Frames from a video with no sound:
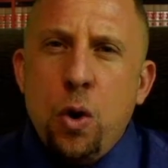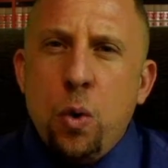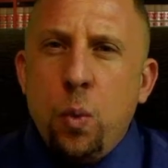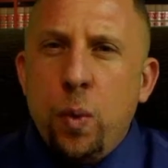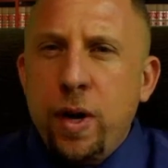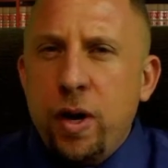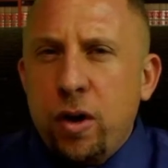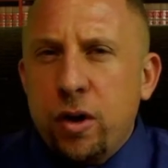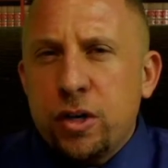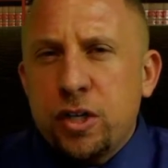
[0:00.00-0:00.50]

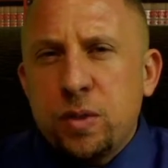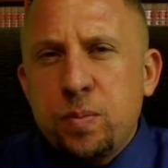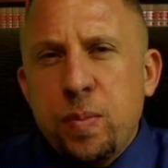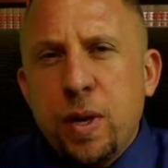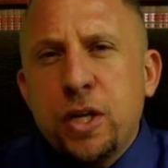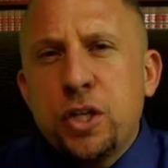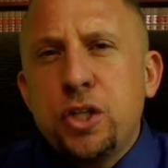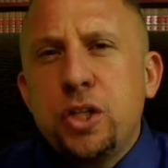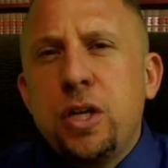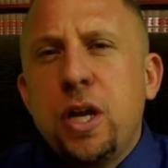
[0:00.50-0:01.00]
We are a
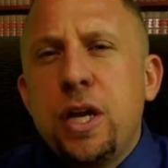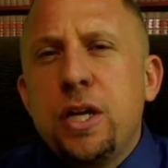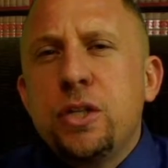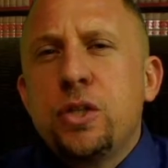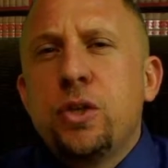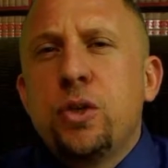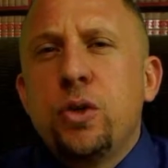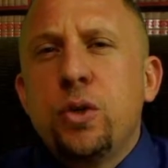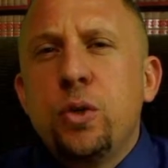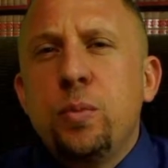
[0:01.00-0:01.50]

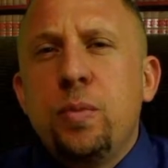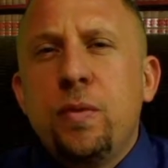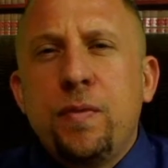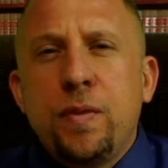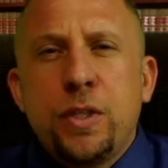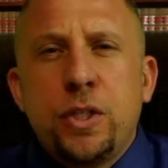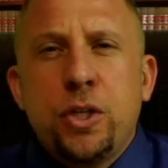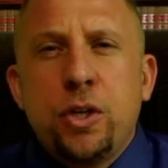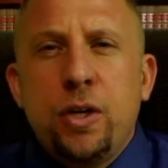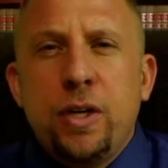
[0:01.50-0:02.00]
specialized group
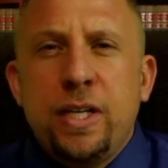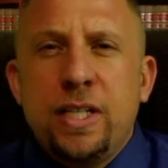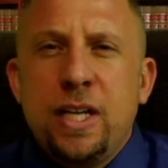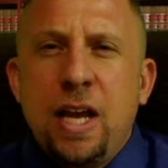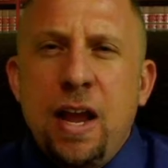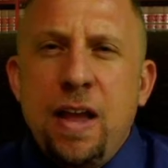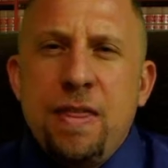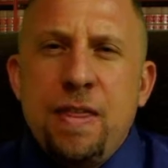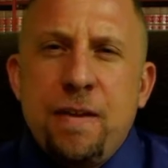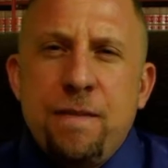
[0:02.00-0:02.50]
of
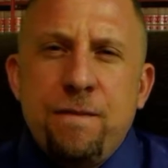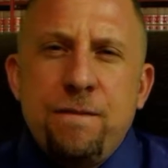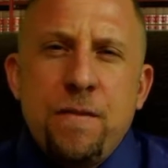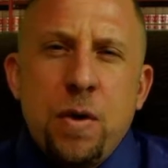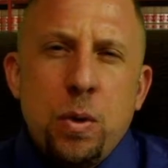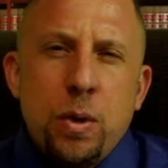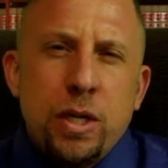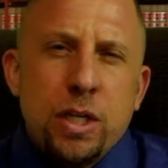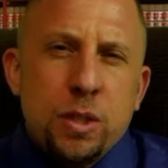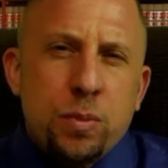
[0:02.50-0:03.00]
attorneys that
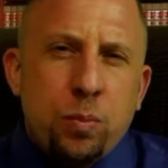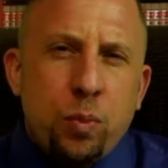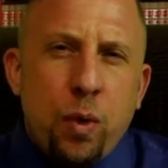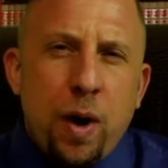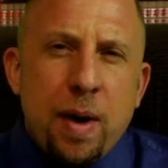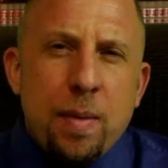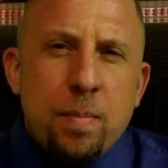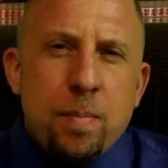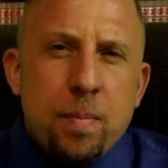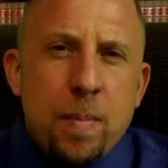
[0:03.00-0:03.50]
focus
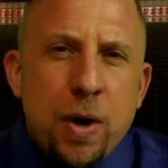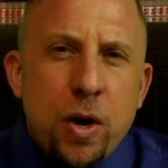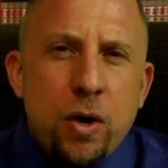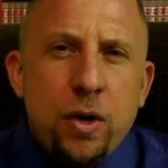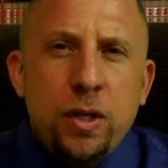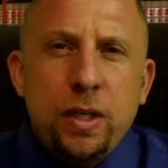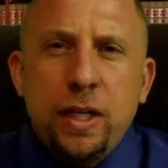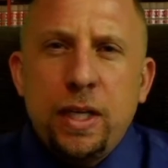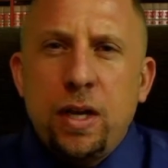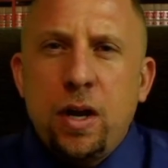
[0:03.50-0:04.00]

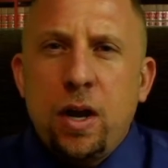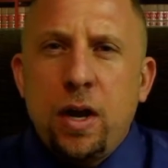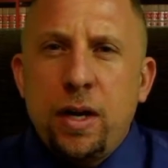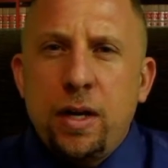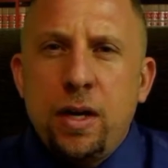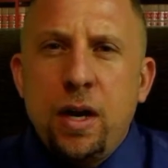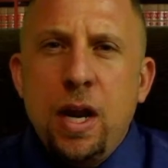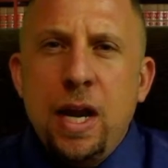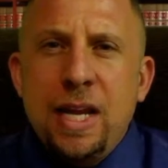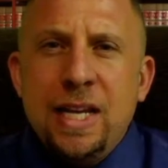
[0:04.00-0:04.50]
primarily
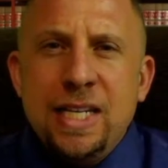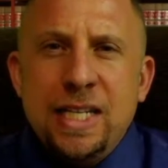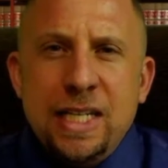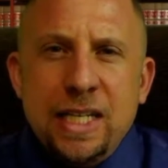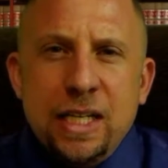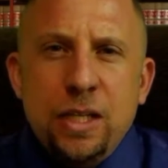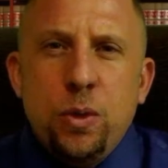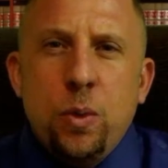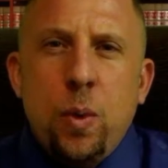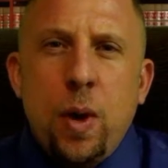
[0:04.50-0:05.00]
on
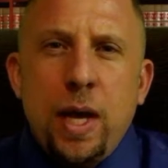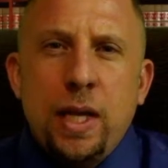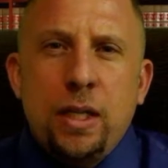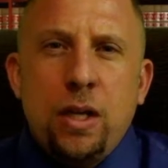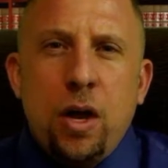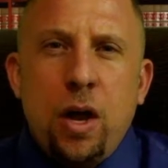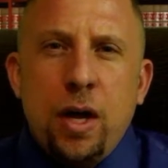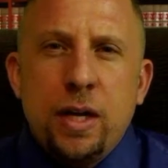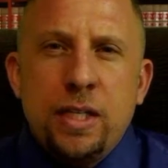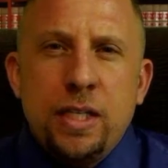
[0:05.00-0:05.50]
DUI
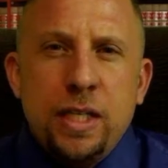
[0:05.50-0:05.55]
law.